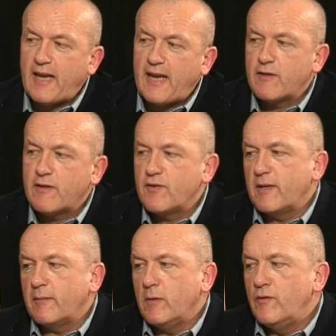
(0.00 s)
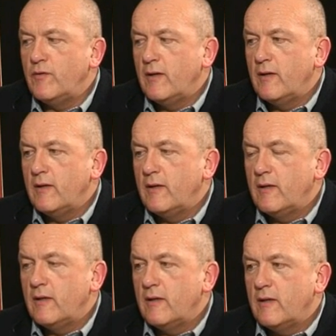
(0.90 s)
characteristic move,
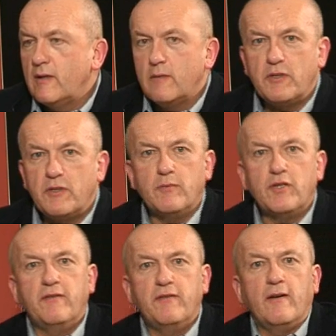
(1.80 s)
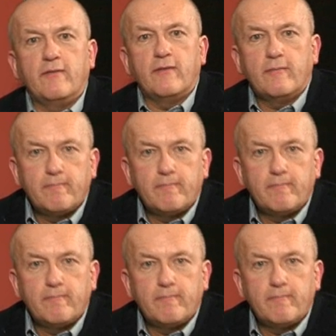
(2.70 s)
bishop g5.